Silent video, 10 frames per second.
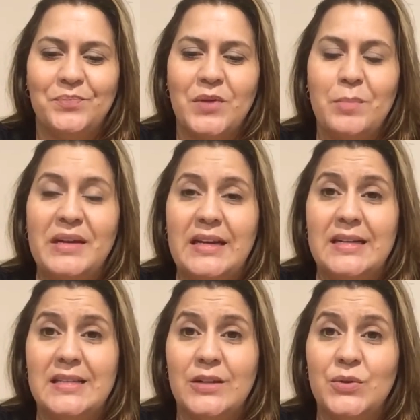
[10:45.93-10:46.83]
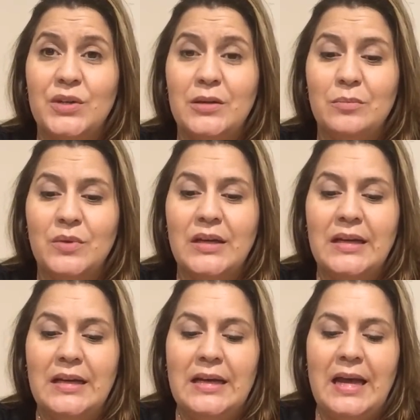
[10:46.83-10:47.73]
bananas and cream,
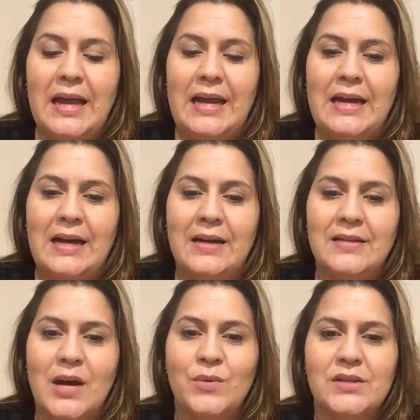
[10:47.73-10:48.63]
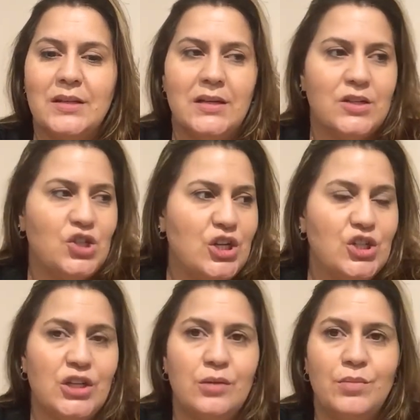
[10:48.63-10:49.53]
and I was gonna exchange
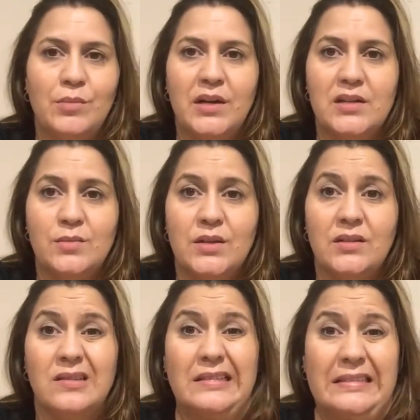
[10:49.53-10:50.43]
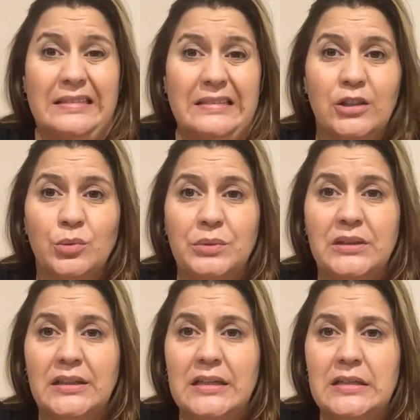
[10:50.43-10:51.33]
it, but my husband
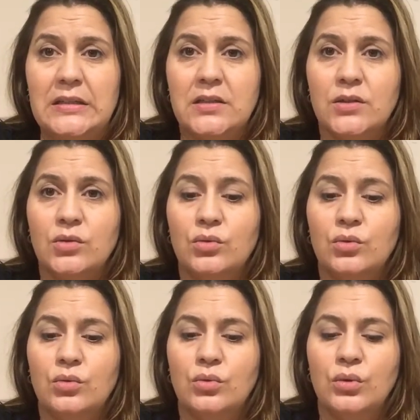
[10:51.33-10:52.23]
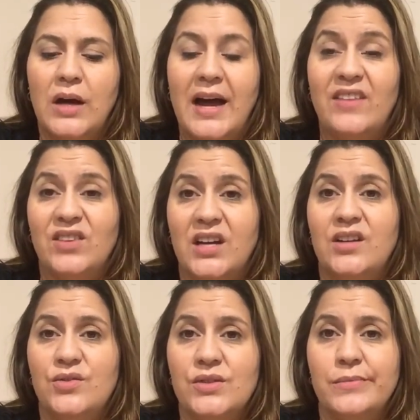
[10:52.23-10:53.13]
opened the case, so I've got to
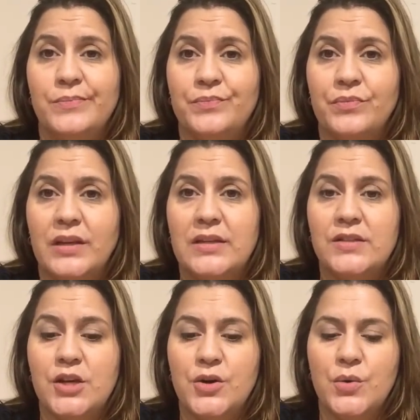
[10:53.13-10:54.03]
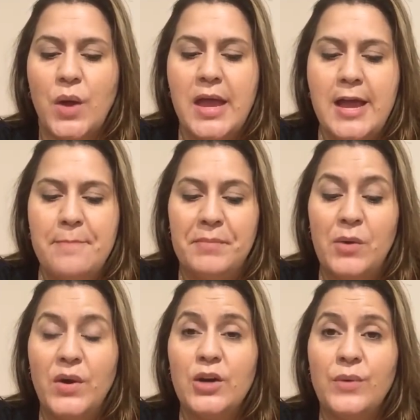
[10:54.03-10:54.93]
use them. So my
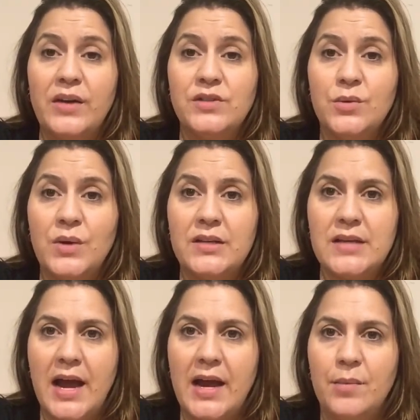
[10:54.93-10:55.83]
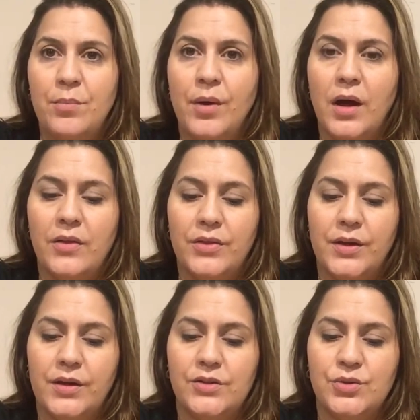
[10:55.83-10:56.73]
way around it was I bought
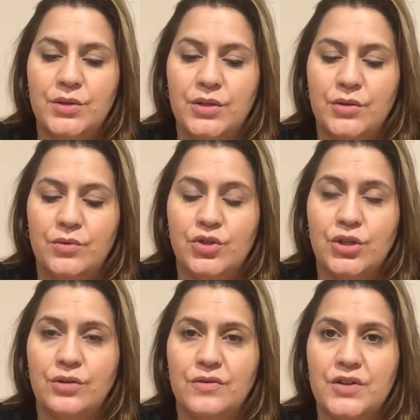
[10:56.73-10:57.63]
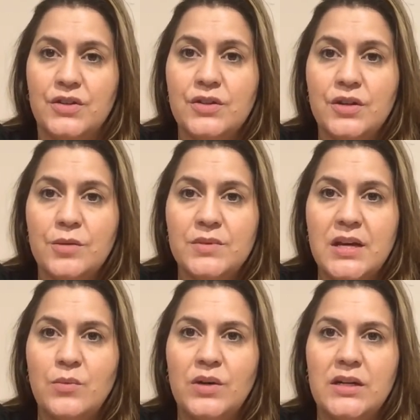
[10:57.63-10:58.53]
the Torino sugar-free syrups,
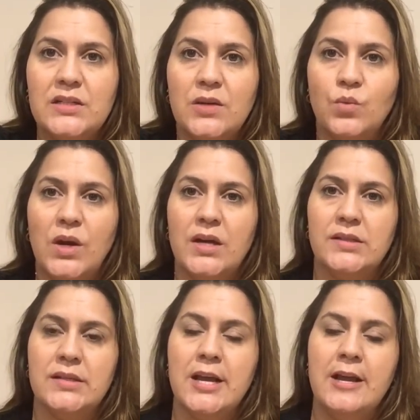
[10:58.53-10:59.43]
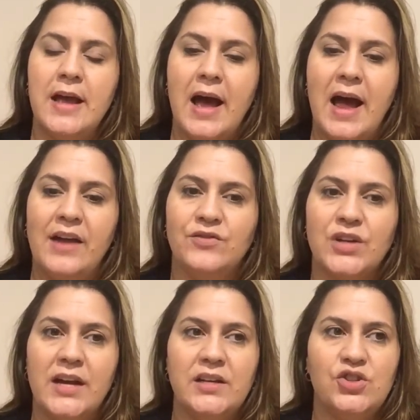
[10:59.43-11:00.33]
and what I did was I've
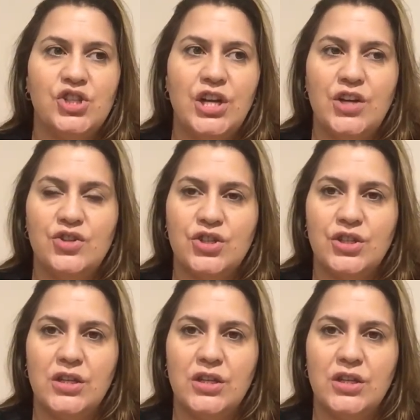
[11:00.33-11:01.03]
kind of changed